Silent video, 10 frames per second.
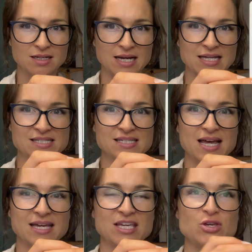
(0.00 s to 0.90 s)
it's
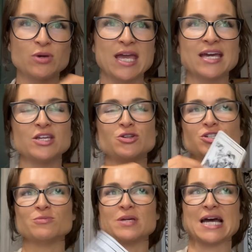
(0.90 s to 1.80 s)
like you
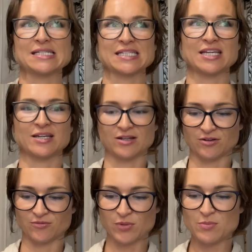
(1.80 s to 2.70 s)
shouldn't be asking
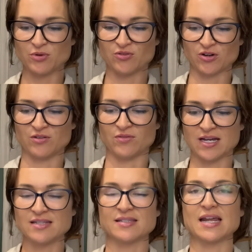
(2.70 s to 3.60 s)
people for
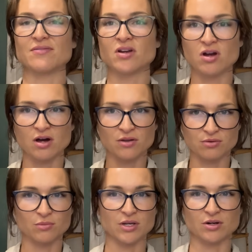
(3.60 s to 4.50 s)
advice that haven't gone
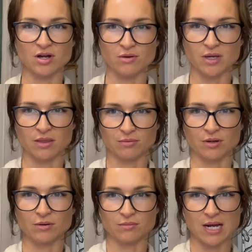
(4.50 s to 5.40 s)
through what you're going
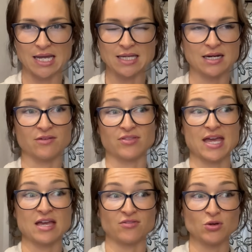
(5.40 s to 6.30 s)
through, right? And
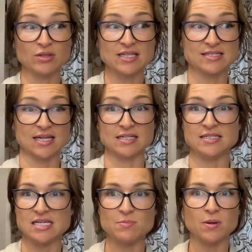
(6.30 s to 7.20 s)
if you had this like
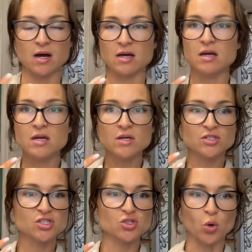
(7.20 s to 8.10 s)
deep
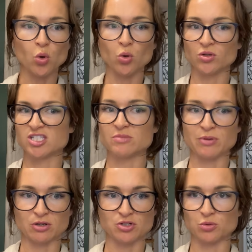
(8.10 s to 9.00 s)
soul
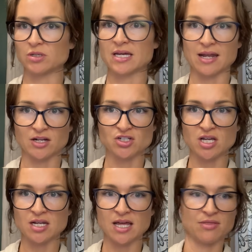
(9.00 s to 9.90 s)
spiritual
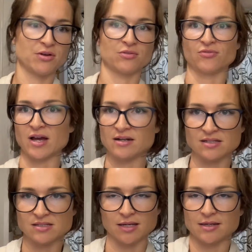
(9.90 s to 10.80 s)
connection and their friend
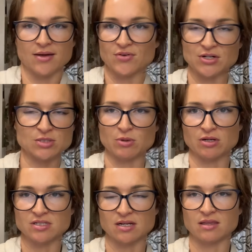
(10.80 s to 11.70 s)
is like never
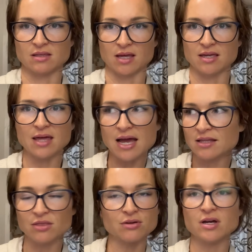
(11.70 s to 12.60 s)
experienced anything like that,
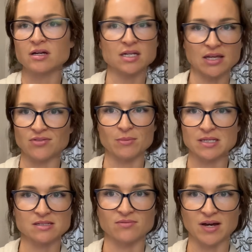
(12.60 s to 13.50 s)
like they're not going to give the
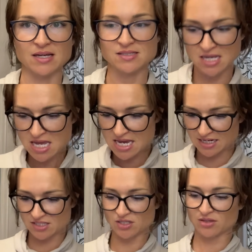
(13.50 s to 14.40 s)
best advice. And
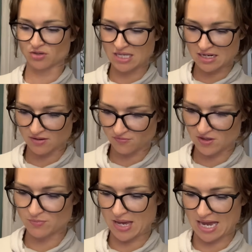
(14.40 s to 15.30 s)
it's like they're getting
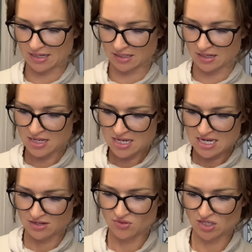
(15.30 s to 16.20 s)
feedback and
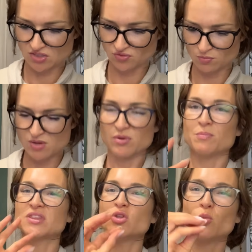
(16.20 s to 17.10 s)
things from people,
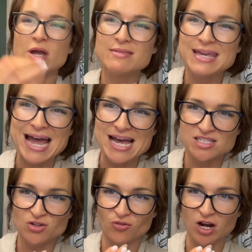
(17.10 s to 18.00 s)
but the way they
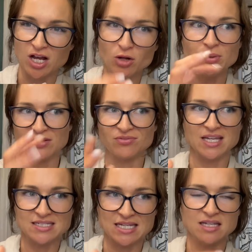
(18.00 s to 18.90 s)
asked for help, if they
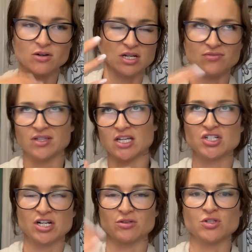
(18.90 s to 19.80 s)
did, or even like
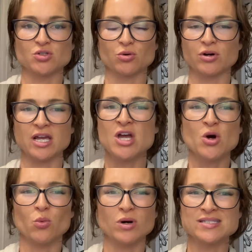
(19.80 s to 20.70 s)
shared the story,
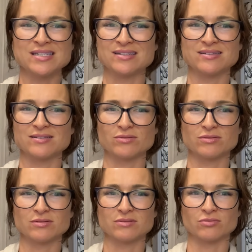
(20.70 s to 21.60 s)
wasn't
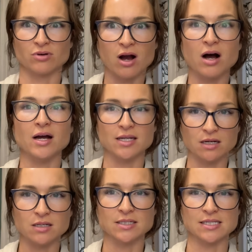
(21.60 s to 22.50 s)
raw and
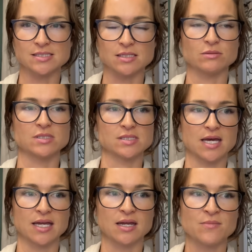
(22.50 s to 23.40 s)
honest. It was
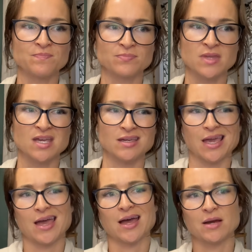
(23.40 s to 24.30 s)
like,
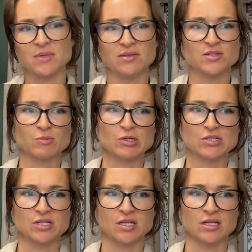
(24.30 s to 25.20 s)
yeah, I mean, this
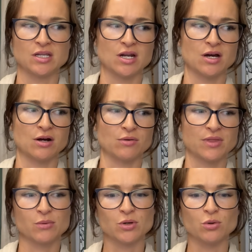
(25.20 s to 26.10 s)
person, you know,
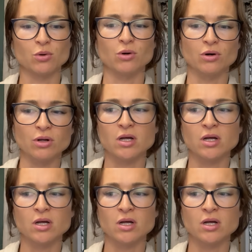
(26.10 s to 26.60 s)
they were cool,